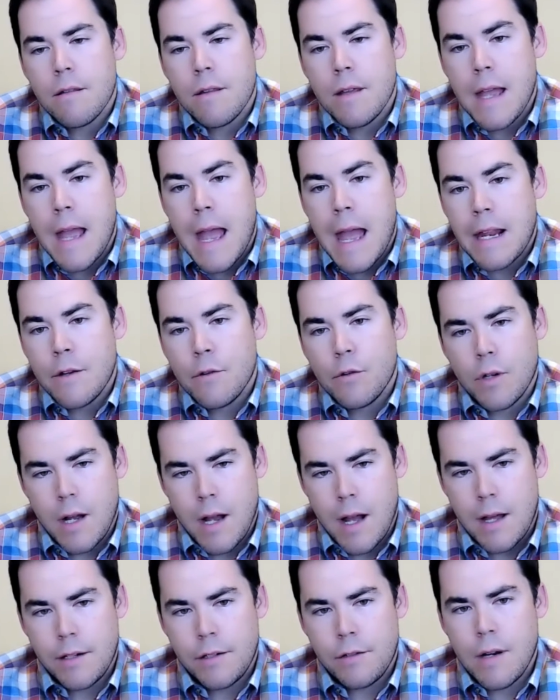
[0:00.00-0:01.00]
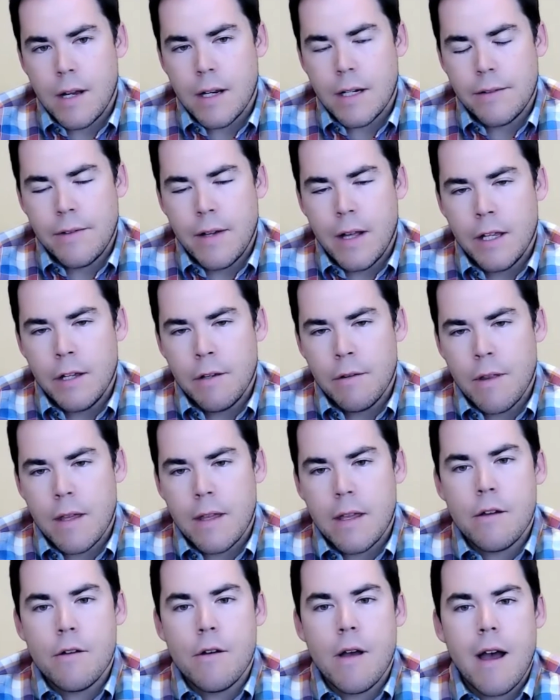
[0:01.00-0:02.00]
the annual contract value
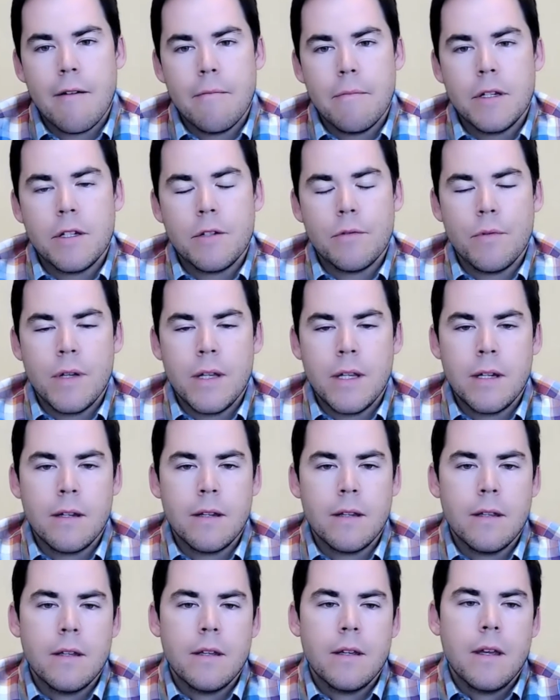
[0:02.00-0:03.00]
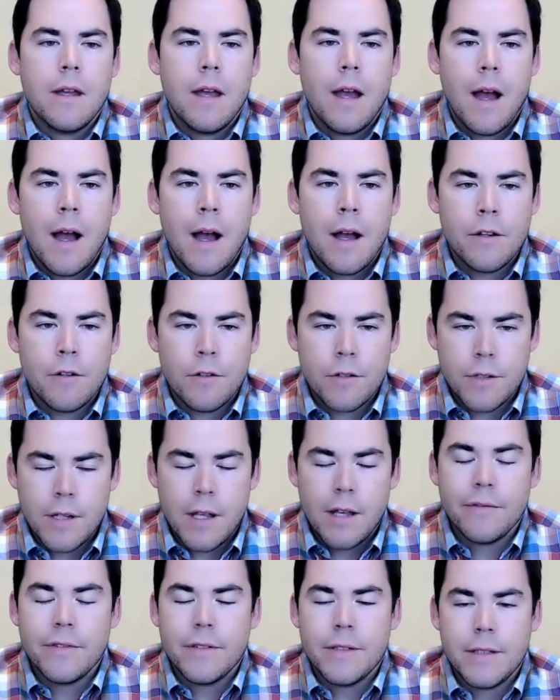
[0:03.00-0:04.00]
that you have between
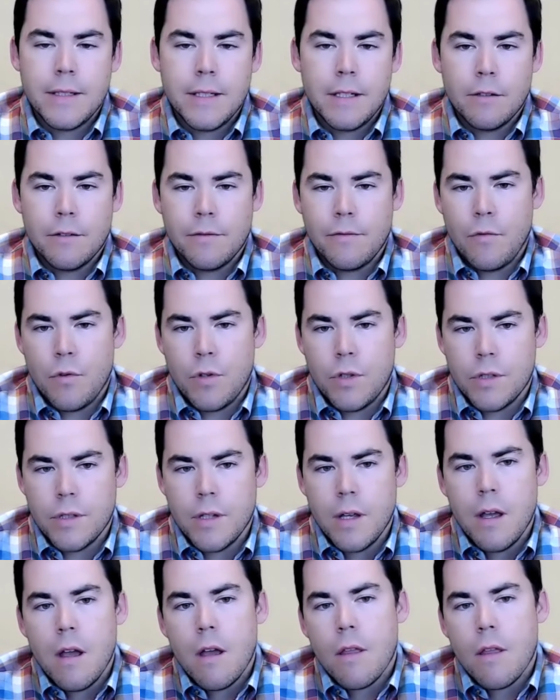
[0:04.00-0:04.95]
yourself and Salesforce.